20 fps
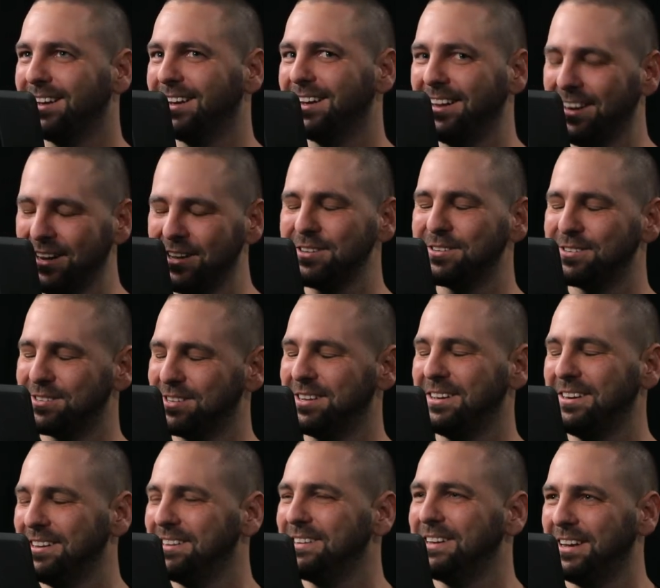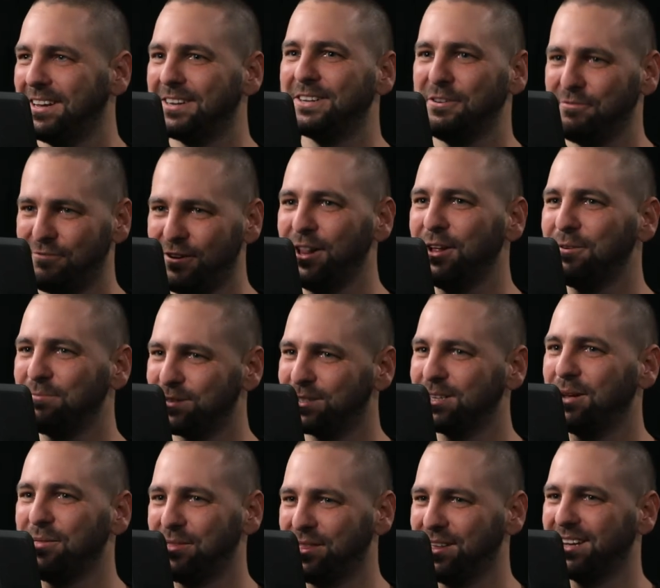it is, it is, it develops
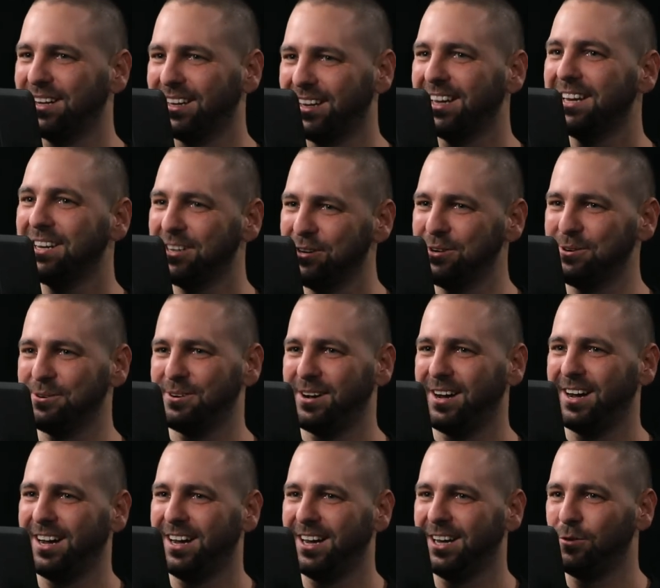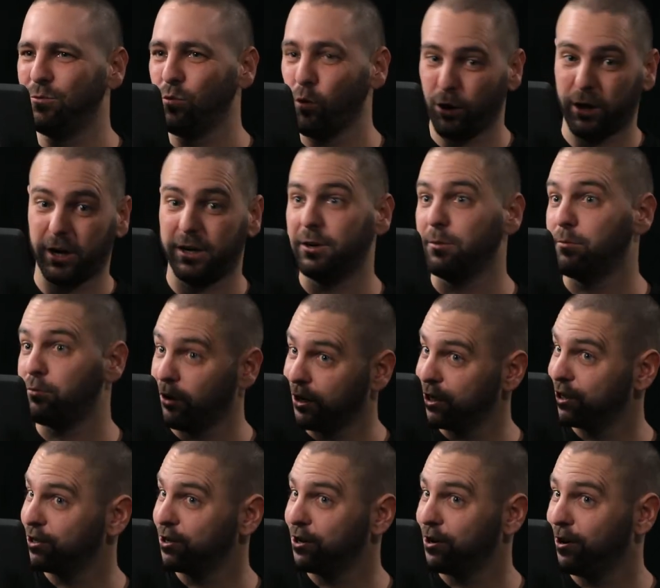something in you. Uh, work under
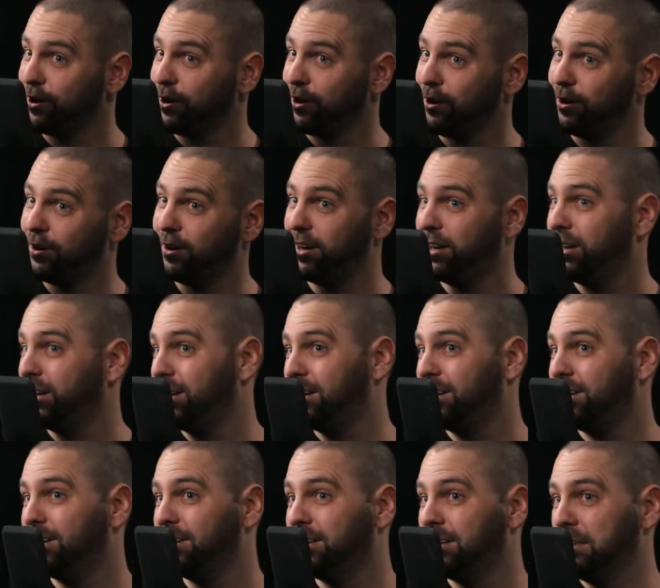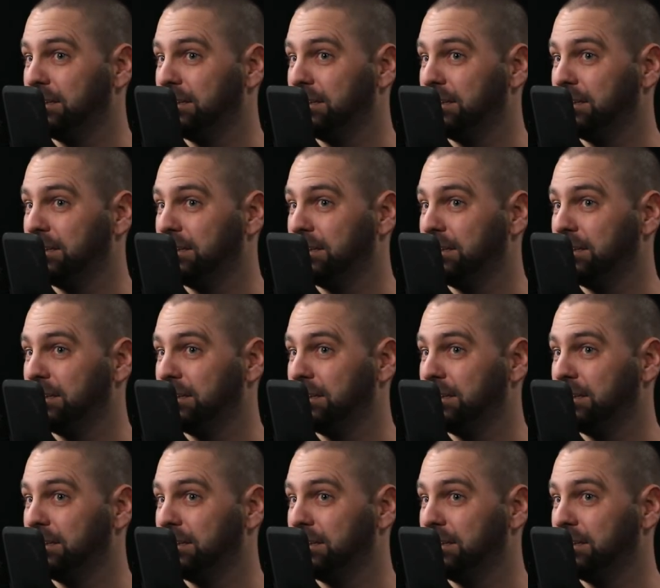pressure. Uh,